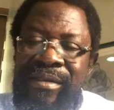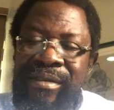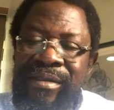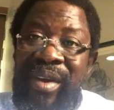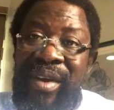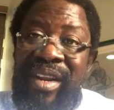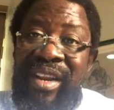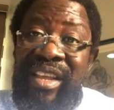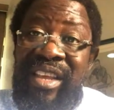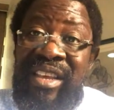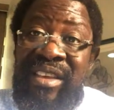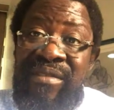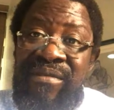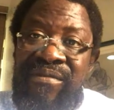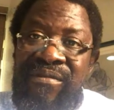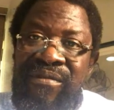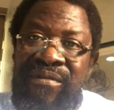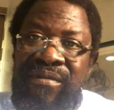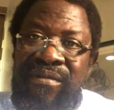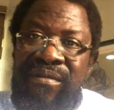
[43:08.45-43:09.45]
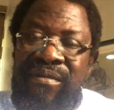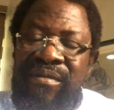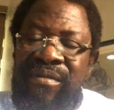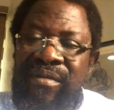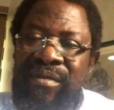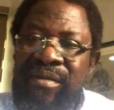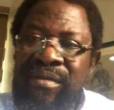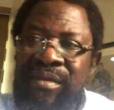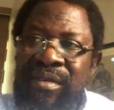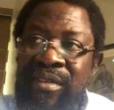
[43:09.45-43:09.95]
when evil
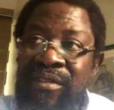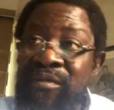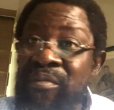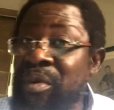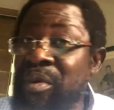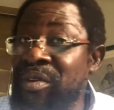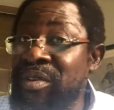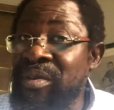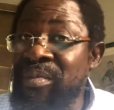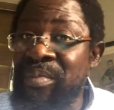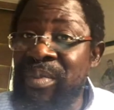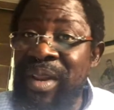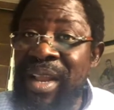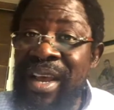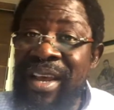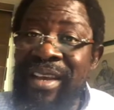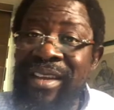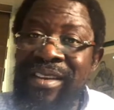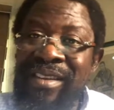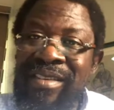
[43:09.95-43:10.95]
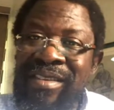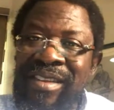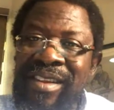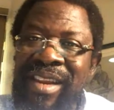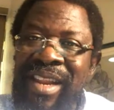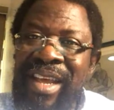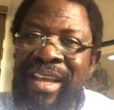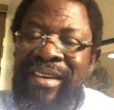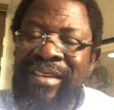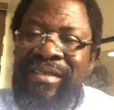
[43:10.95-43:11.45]
is multiplying in the
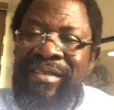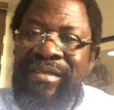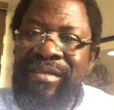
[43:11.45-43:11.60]
land.